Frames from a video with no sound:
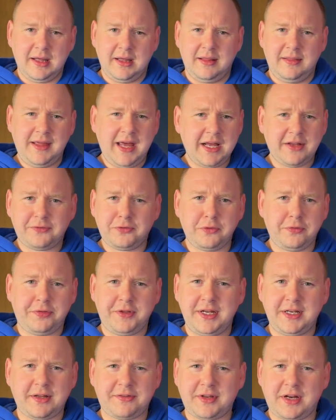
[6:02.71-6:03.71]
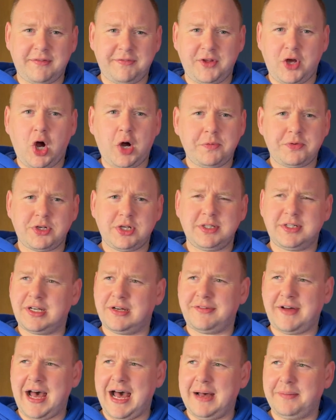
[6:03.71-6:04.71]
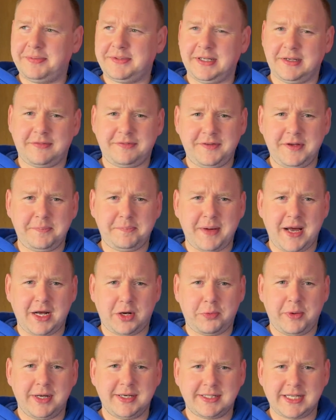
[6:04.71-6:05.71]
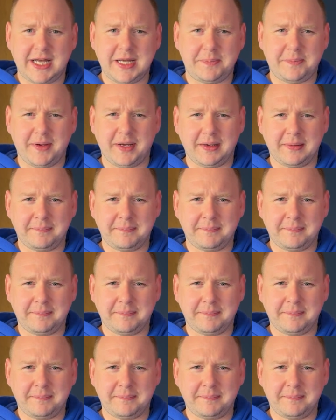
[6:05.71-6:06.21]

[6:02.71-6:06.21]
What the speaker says: The X Fold 3 doesn't have the option to have haptic feedback when typing,